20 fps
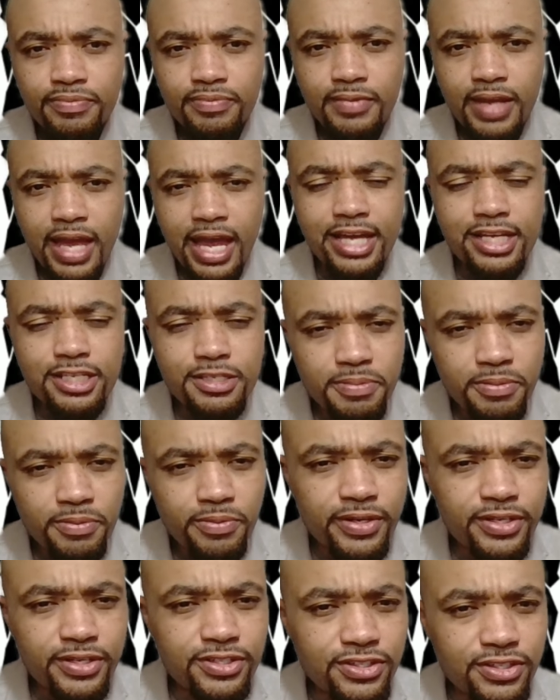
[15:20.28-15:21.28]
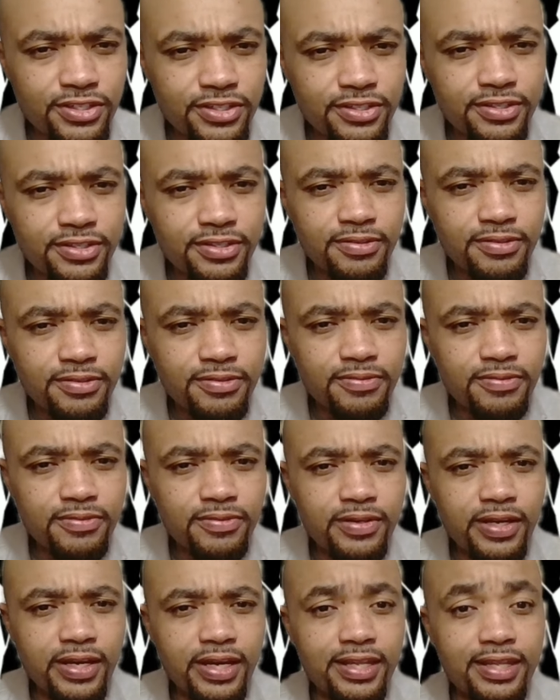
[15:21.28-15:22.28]
aspiration
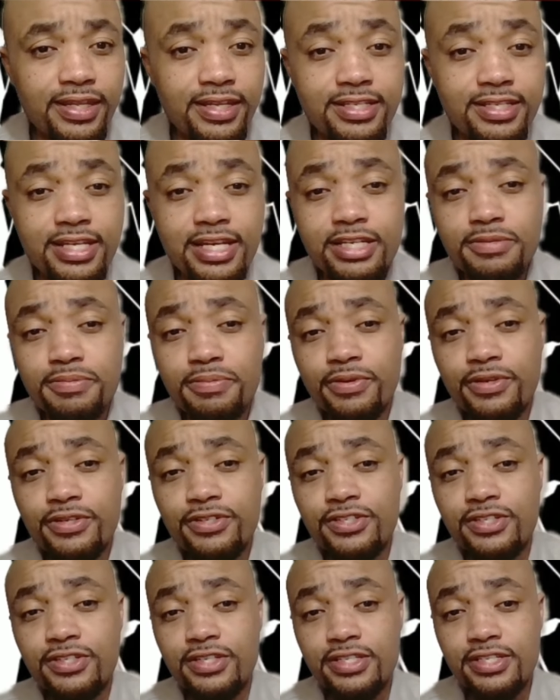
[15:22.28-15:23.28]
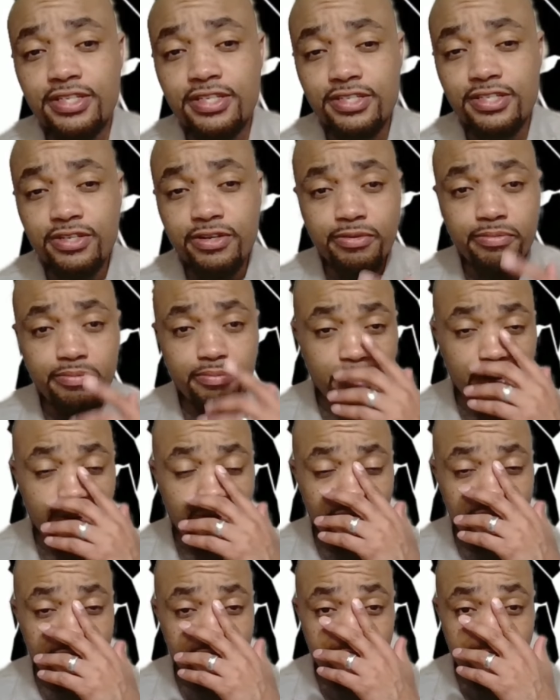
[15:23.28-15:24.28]
and this aspiration is a certain
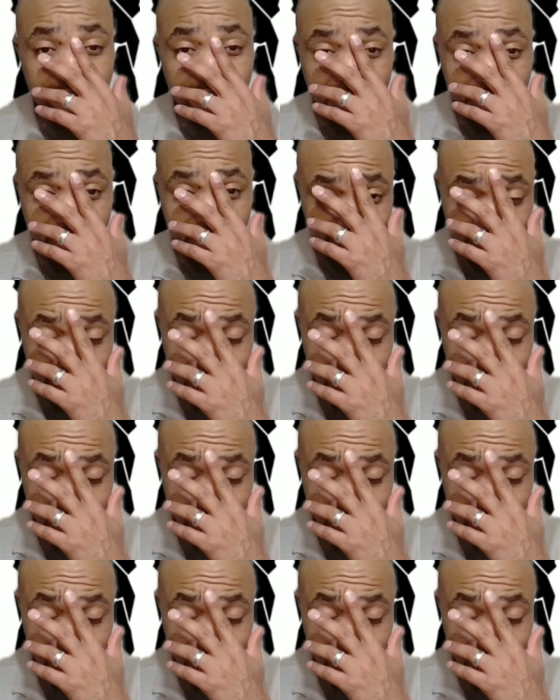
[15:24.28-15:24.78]
mode of faith.